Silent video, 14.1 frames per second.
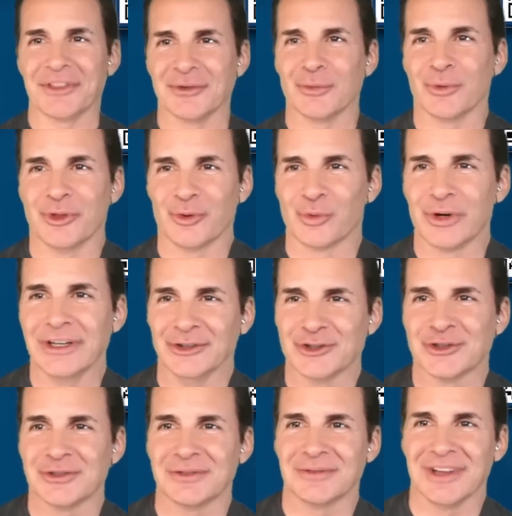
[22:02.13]
the the real
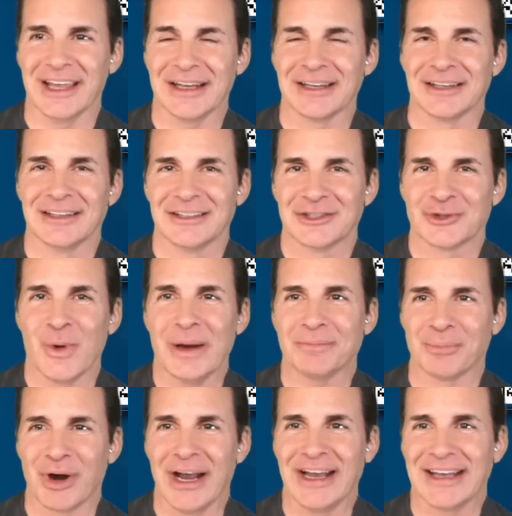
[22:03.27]
like sweat
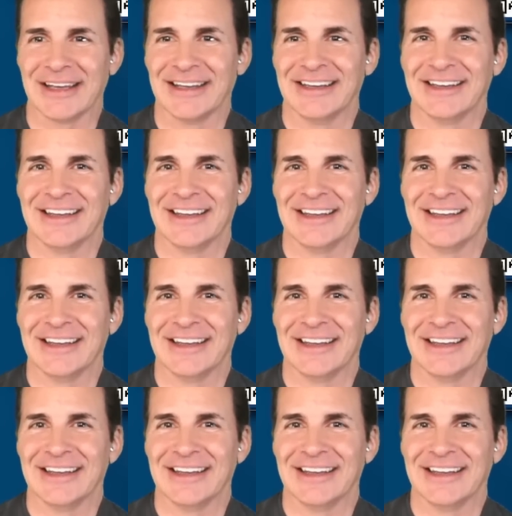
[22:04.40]
break